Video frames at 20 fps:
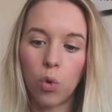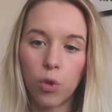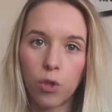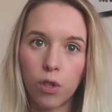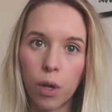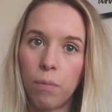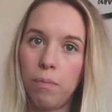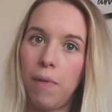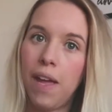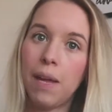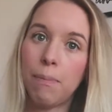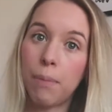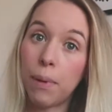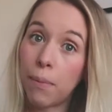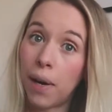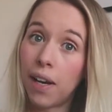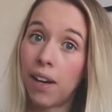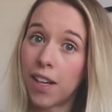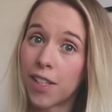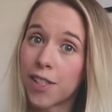also may be
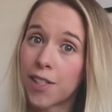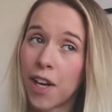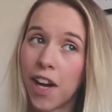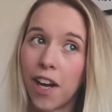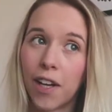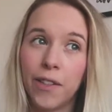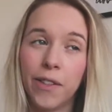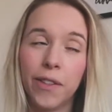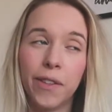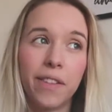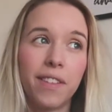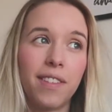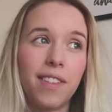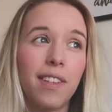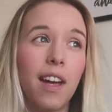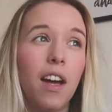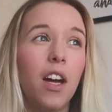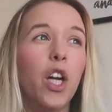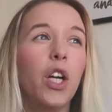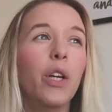my last child,
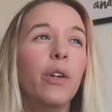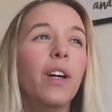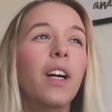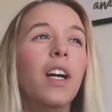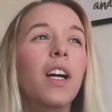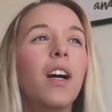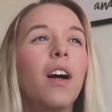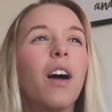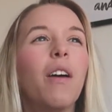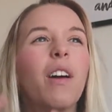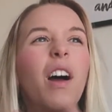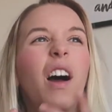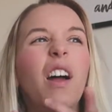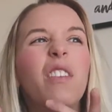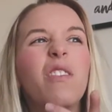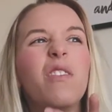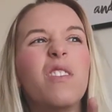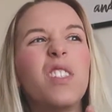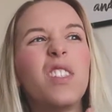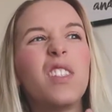so I'm
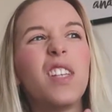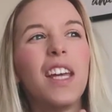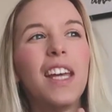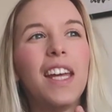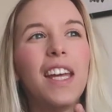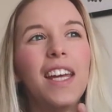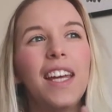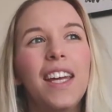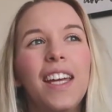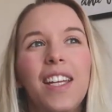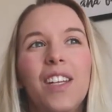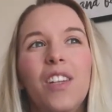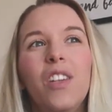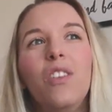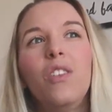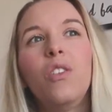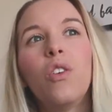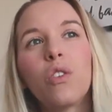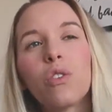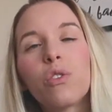kind of
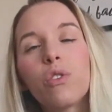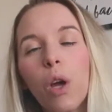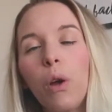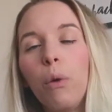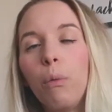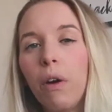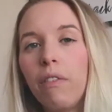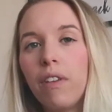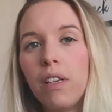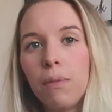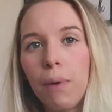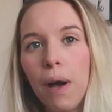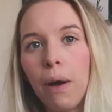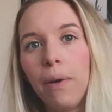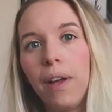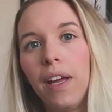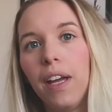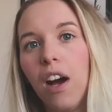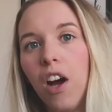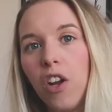not so worried
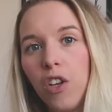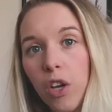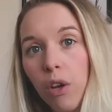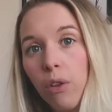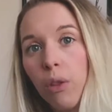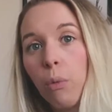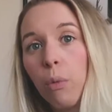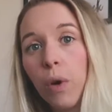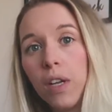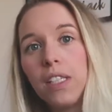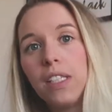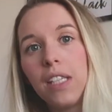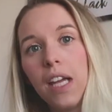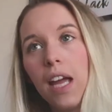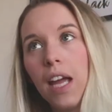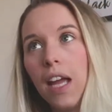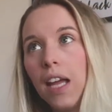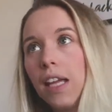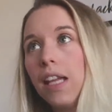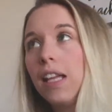about it. I know that one
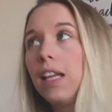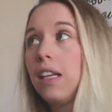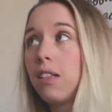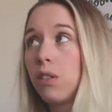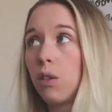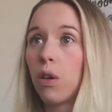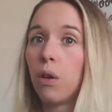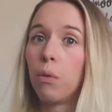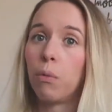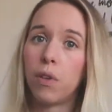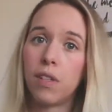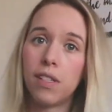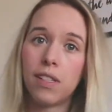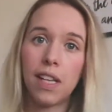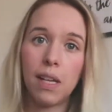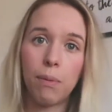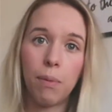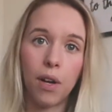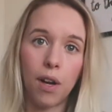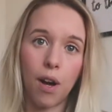day he isn't going to want to
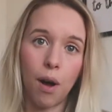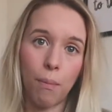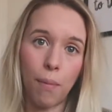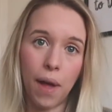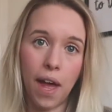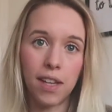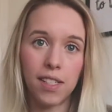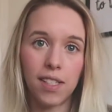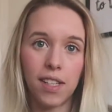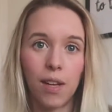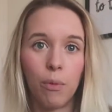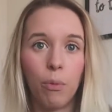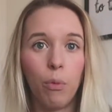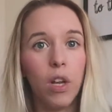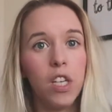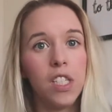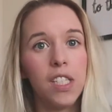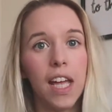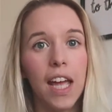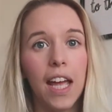sleep in our bed, and
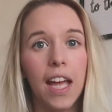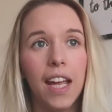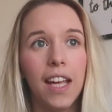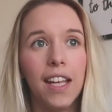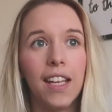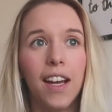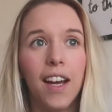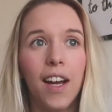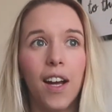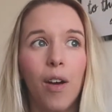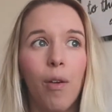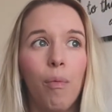one day